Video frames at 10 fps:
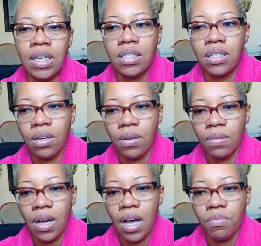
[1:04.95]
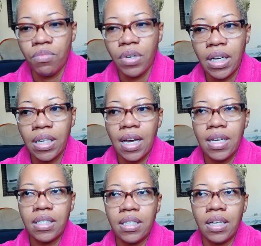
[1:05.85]
So
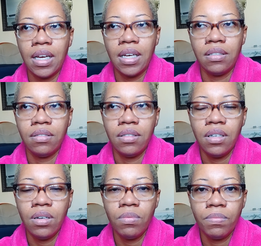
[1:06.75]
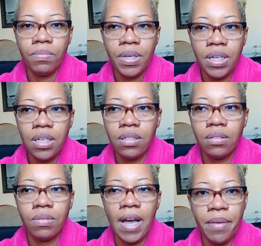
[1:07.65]
recognizing and being
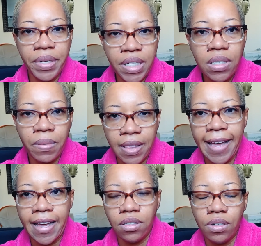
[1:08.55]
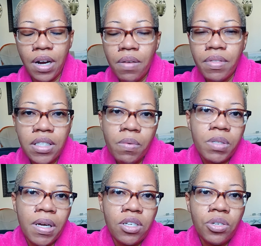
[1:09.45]
at peace with that, that was
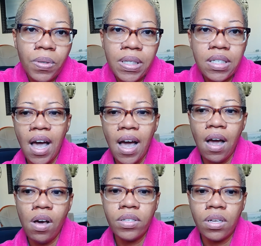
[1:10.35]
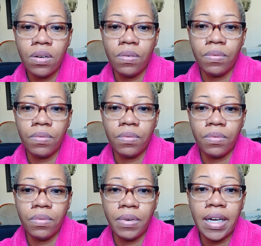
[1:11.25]
my choice. I also
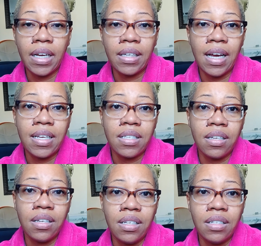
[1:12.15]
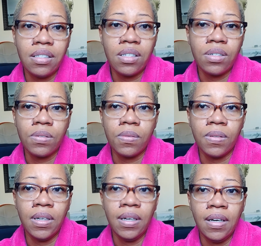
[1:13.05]
recognize the need to
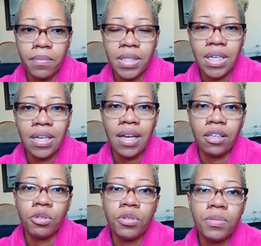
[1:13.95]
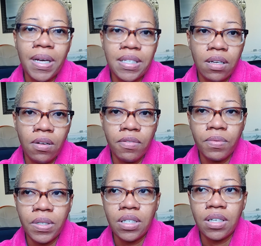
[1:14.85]
not lose myself,
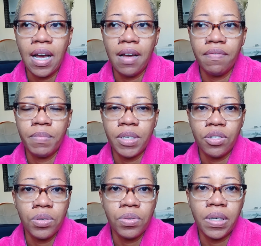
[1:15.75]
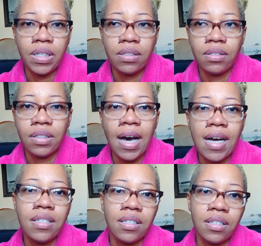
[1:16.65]
which I've been doing
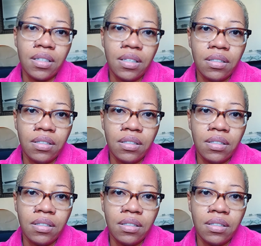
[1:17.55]
constantly.